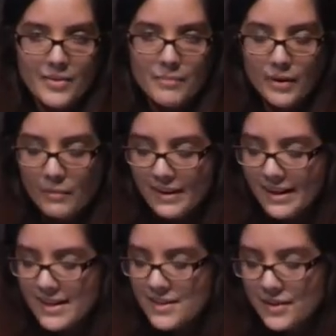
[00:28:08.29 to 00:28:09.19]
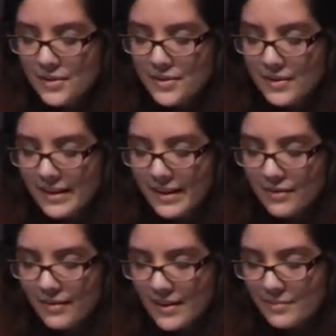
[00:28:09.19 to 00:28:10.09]
But when I do,
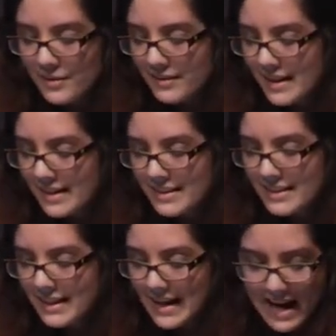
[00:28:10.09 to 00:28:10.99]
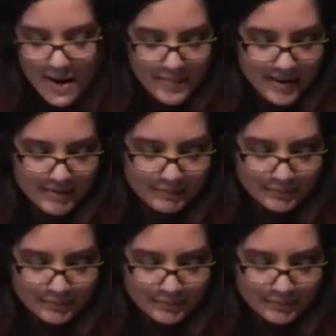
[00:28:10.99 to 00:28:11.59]
incredible things can happen.